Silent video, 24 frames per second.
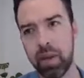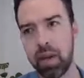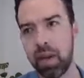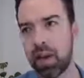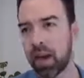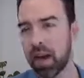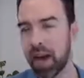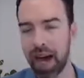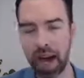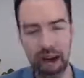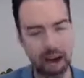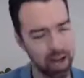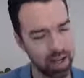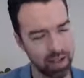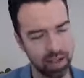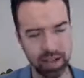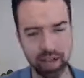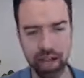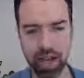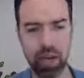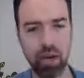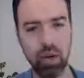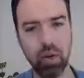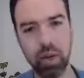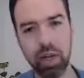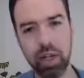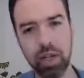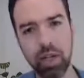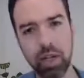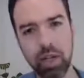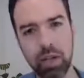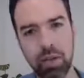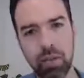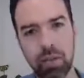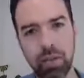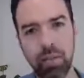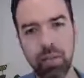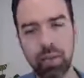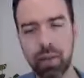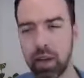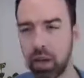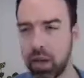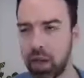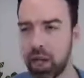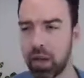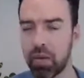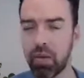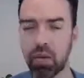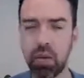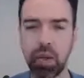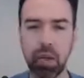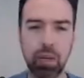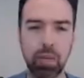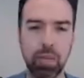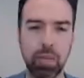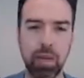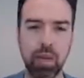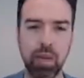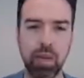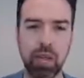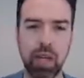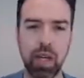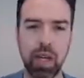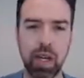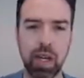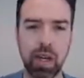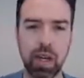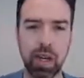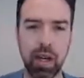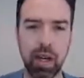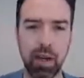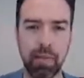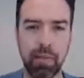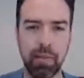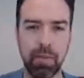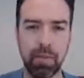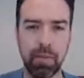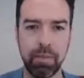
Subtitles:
Ask that question. It will help you stand out.